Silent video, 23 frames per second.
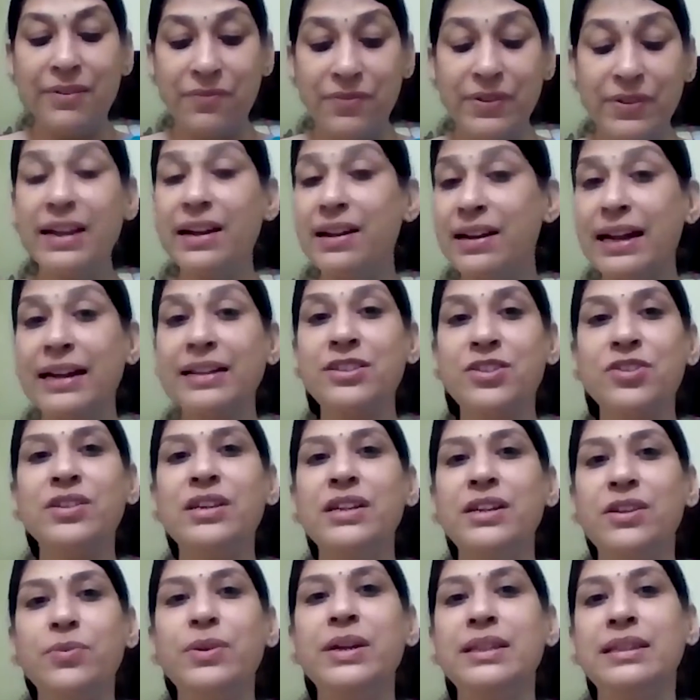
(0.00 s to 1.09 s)
We are actually
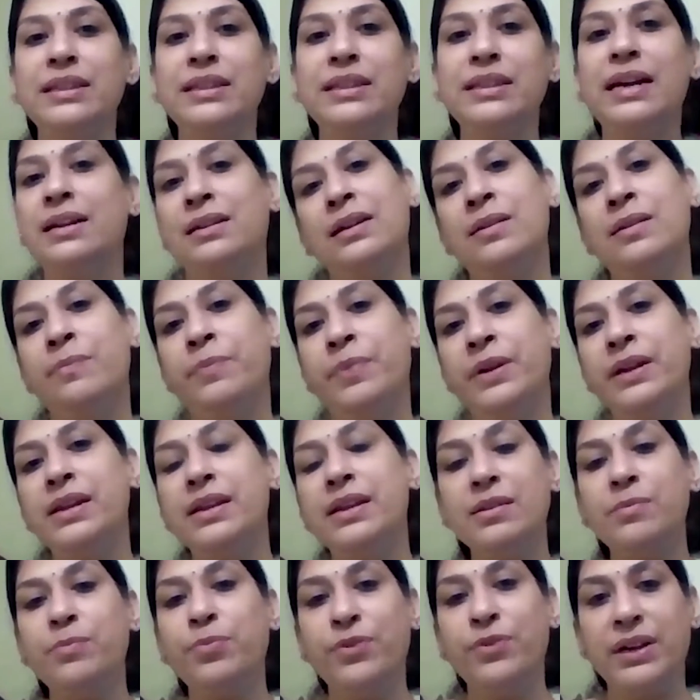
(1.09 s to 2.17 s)
doing that. They're bringing
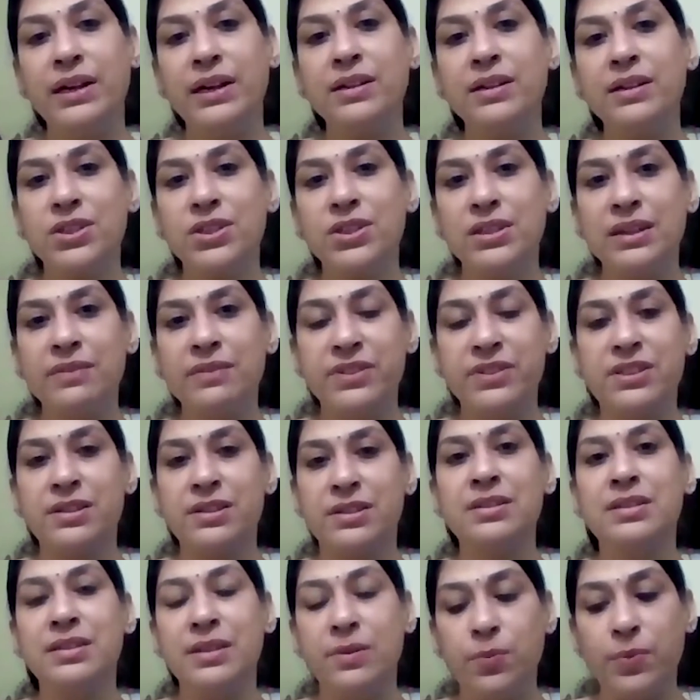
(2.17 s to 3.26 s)
in production
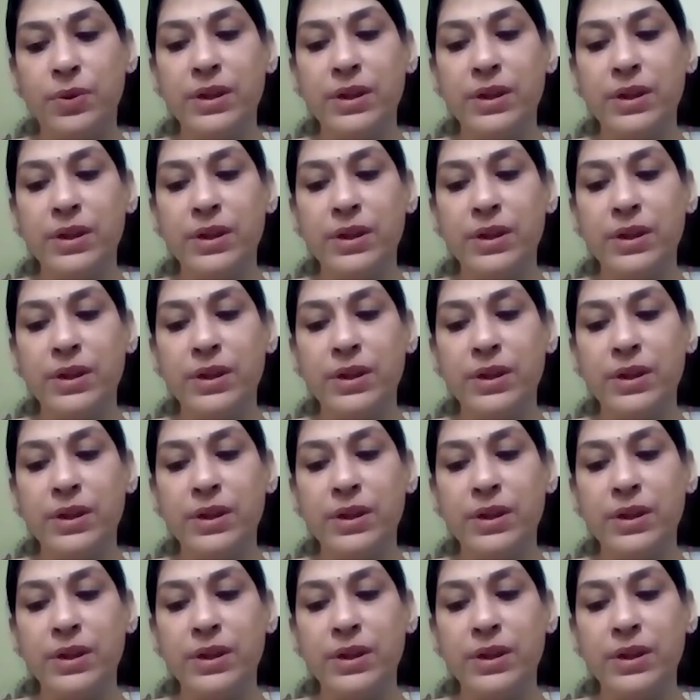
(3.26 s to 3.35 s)
efficiency.